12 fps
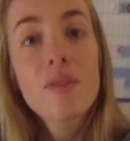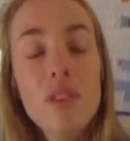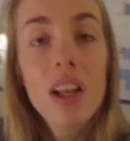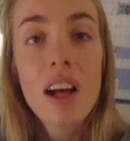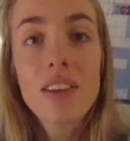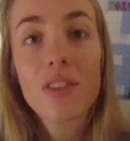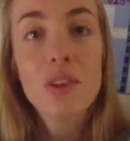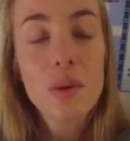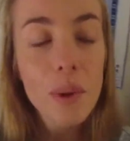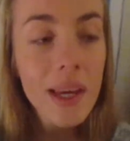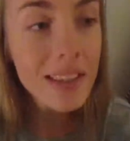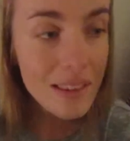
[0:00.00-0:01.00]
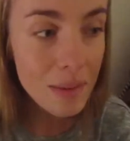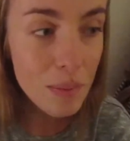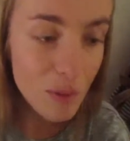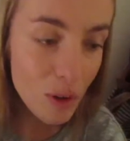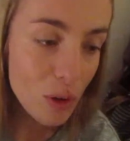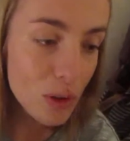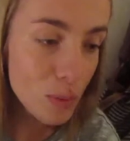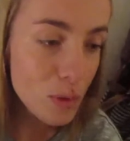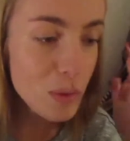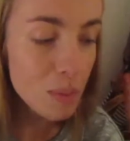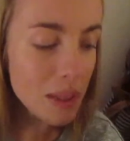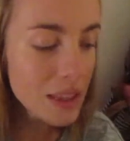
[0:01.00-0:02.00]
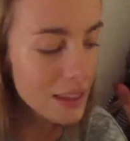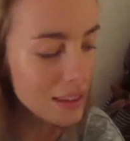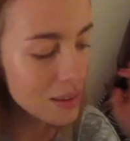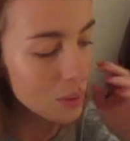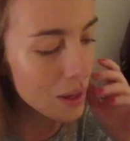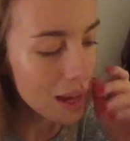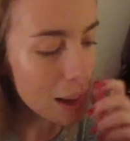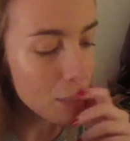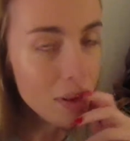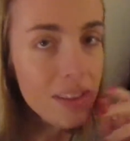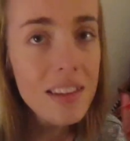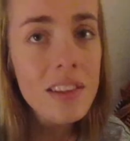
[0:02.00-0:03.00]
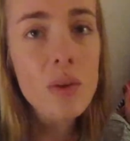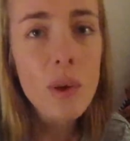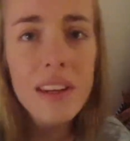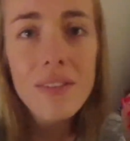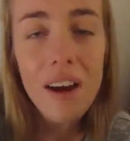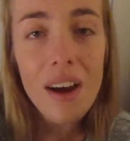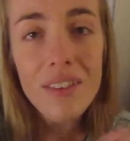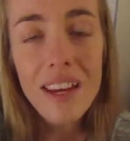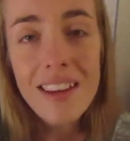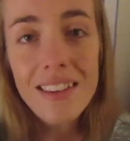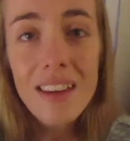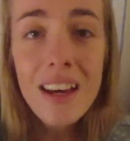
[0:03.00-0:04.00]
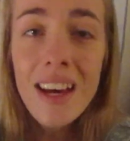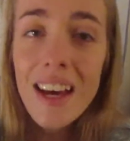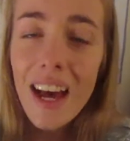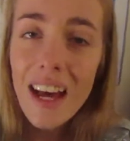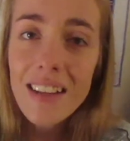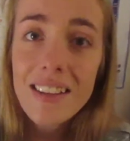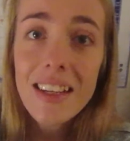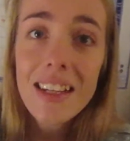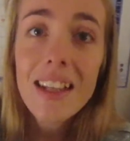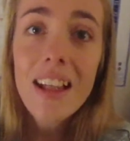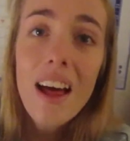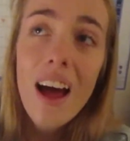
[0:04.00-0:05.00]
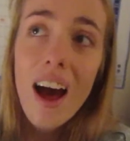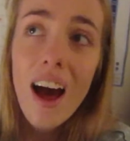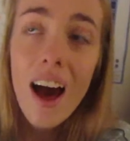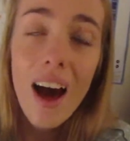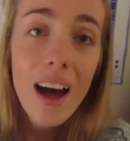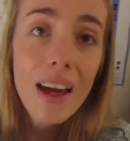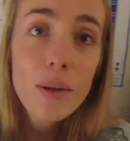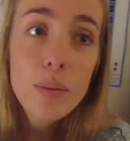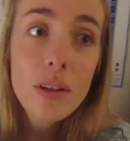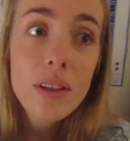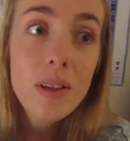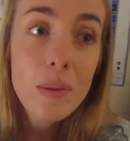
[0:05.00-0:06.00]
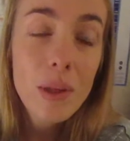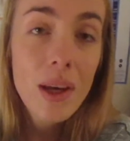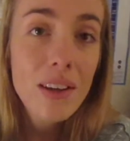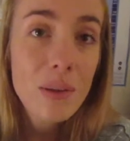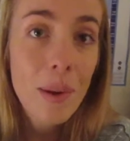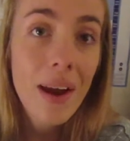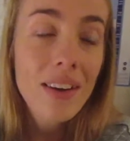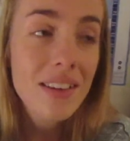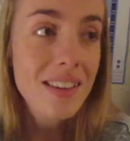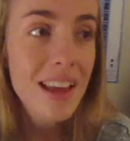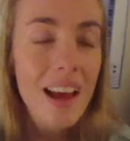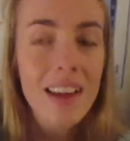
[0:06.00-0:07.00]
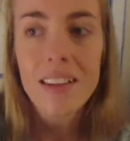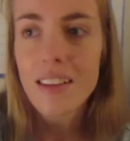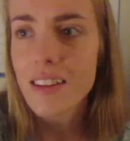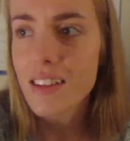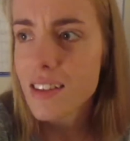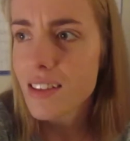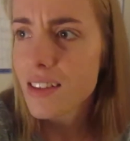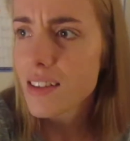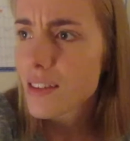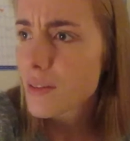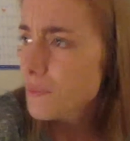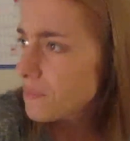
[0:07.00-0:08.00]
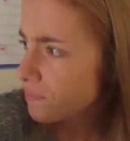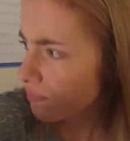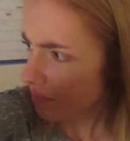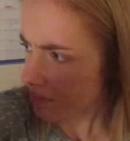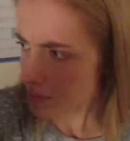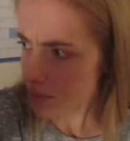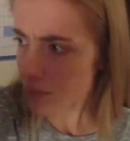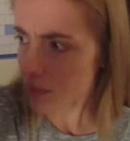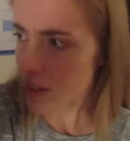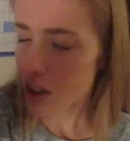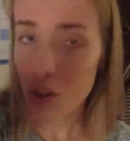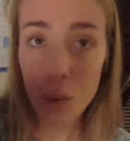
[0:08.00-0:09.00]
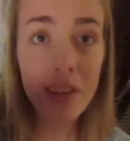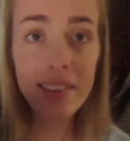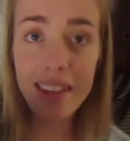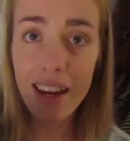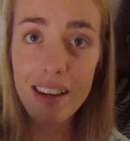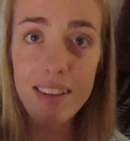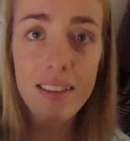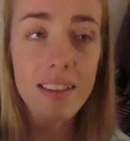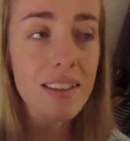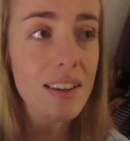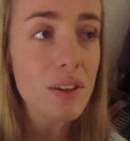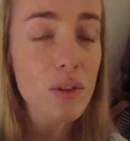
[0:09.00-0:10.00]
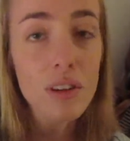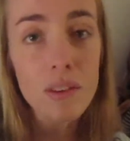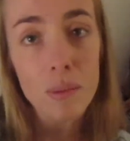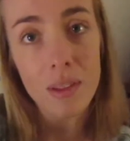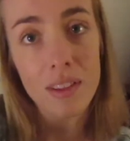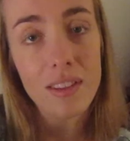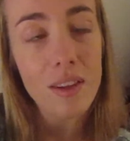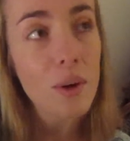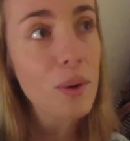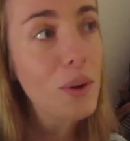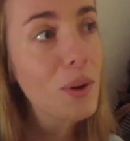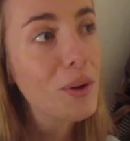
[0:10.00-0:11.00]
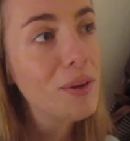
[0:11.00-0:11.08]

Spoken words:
for the last 2 weeks before Christmas, but that's the way it happens. It's 25 days until I will be going to Paris, and it is 20 days until Christmas, so